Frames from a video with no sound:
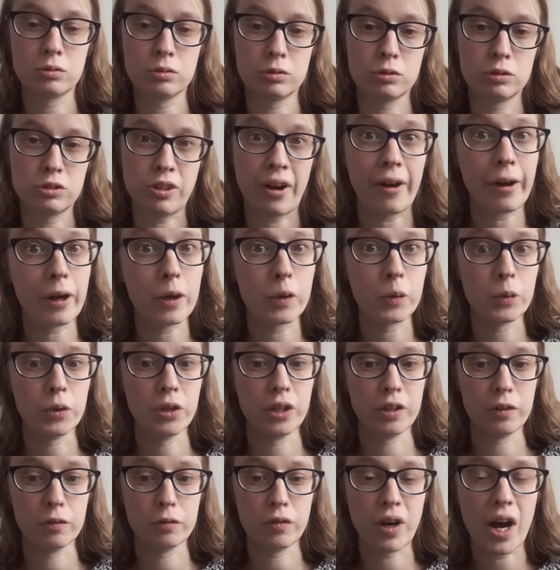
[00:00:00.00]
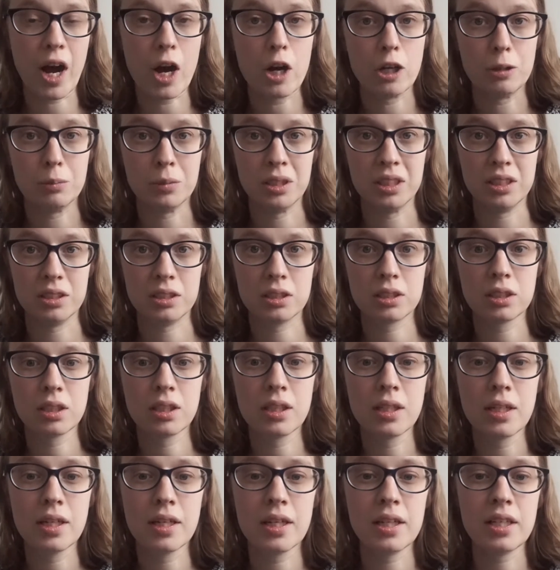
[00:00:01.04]
tranquil environment.
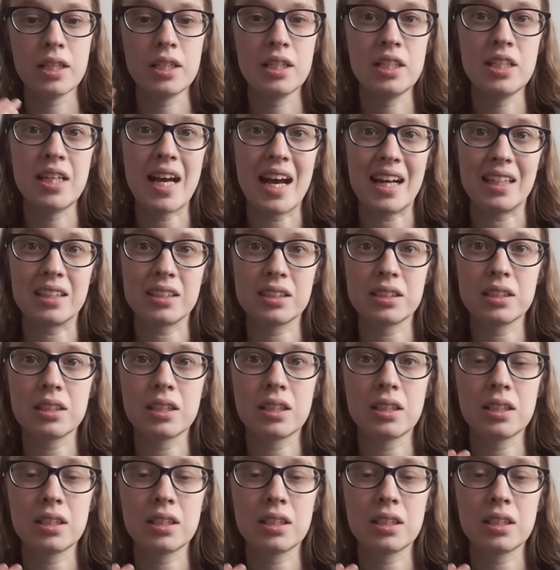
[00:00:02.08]
Yet,